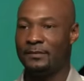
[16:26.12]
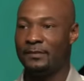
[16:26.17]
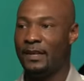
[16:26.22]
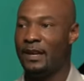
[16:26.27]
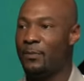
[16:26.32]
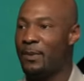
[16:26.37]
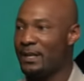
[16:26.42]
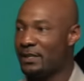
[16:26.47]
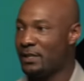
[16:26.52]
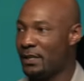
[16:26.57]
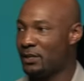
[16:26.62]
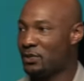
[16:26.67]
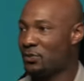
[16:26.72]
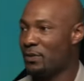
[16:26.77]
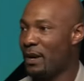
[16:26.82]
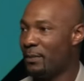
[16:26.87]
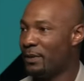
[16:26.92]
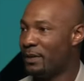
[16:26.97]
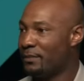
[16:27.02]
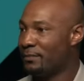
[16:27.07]
Everybody say
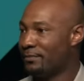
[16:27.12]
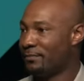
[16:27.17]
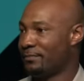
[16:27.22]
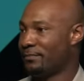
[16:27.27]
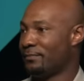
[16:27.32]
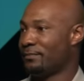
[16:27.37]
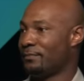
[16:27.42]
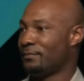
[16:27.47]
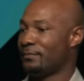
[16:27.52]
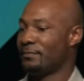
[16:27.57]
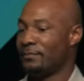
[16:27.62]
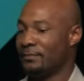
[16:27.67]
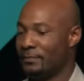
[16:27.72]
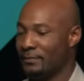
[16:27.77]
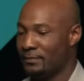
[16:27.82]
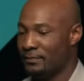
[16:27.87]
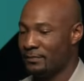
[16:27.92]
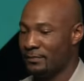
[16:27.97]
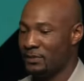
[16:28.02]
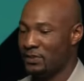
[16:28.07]
trauma.
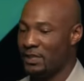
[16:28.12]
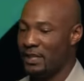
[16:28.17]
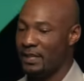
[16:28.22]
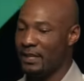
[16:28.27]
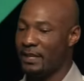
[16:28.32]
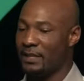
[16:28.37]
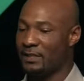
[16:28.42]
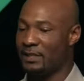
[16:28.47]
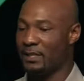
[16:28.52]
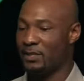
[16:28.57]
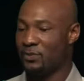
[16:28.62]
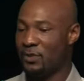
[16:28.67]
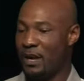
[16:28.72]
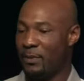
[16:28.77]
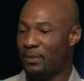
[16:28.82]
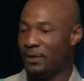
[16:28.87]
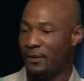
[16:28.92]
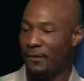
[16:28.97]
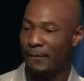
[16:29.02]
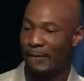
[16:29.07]
trauma. Say it again. Say trauma.